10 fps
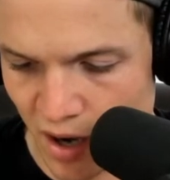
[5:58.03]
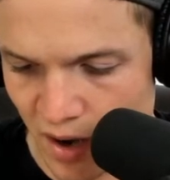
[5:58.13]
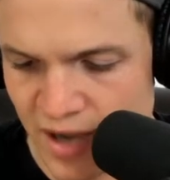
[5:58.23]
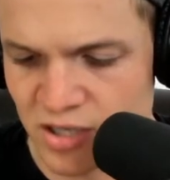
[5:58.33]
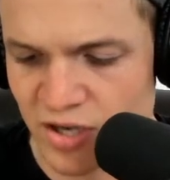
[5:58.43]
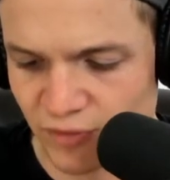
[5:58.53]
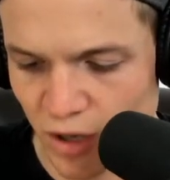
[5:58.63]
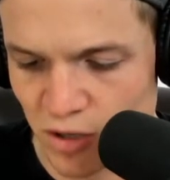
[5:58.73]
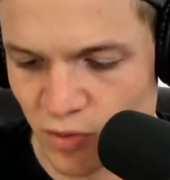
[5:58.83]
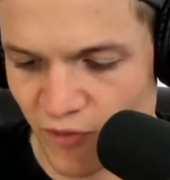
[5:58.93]
energy
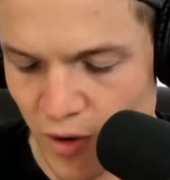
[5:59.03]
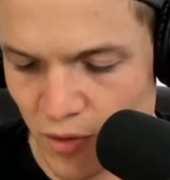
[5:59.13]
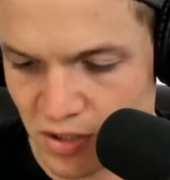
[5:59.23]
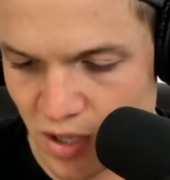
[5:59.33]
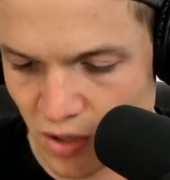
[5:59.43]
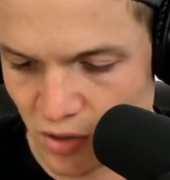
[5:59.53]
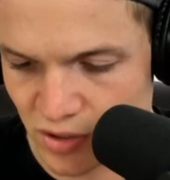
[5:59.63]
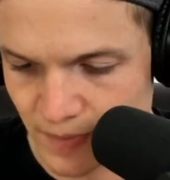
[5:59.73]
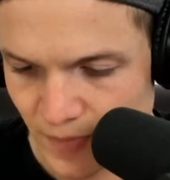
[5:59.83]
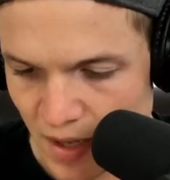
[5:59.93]
flows, where focus
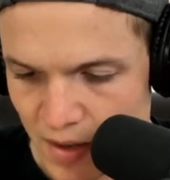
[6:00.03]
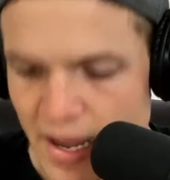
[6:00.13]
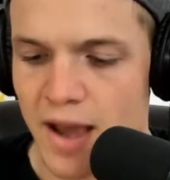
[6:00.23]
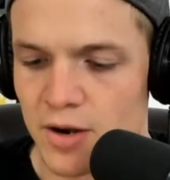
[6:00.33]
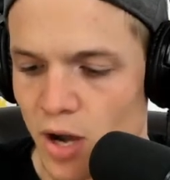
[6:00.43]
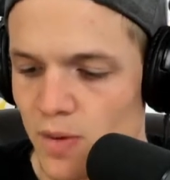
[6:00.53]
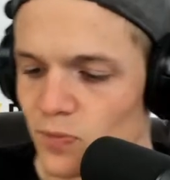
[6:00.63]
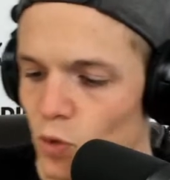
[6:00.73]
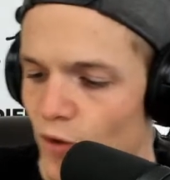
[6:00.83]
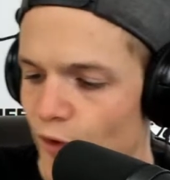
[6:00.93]
goes. Yeah, here we go.
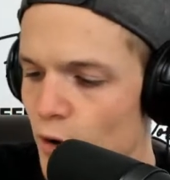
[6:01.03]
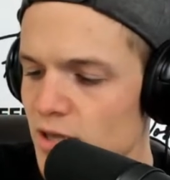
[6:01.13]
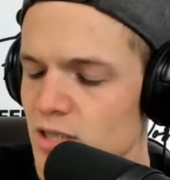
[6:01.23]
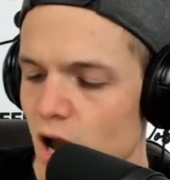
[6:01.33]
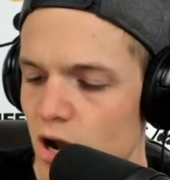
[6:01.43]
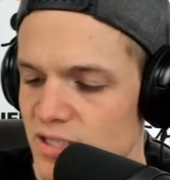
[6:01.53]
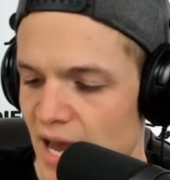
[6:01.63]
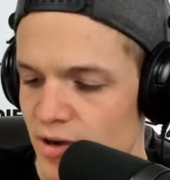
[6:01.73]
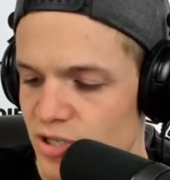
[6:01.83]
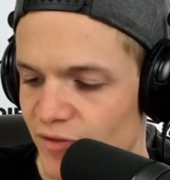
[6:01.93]
Where focus goes,
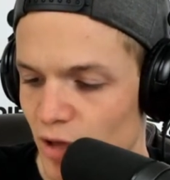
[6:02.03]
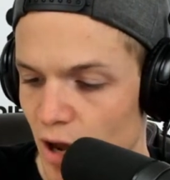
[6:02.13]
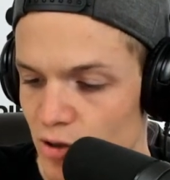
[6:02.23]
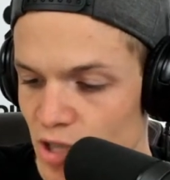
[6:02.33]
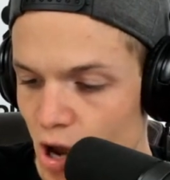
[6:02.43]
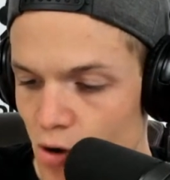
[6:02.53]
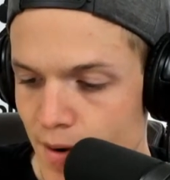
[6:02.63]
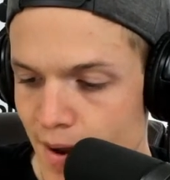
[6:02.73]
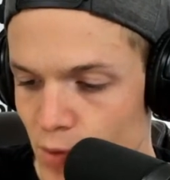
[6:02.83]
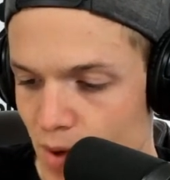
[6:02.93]
energy flows.
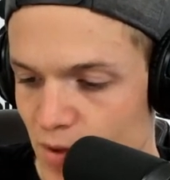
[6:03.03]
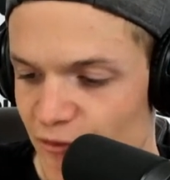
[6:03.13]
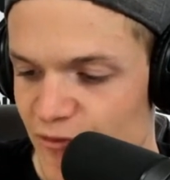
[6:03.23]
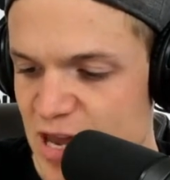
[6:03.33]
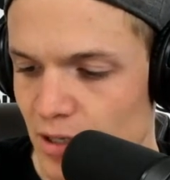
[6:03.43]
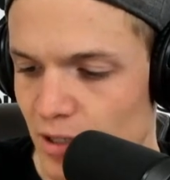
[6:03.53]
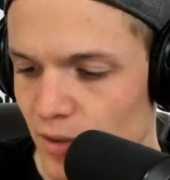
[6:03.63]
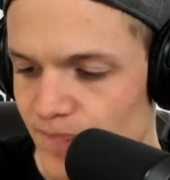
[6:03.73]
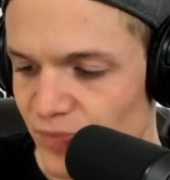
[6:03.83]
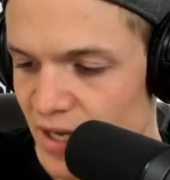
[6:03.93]
Remember, when we
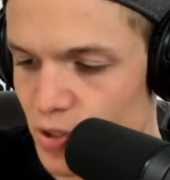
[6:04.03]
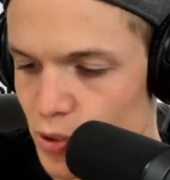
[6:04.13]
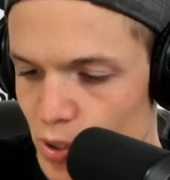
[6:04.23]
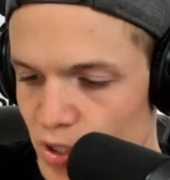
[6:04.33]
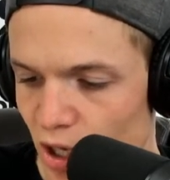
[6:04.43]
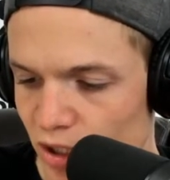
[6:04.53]
feel, it is a result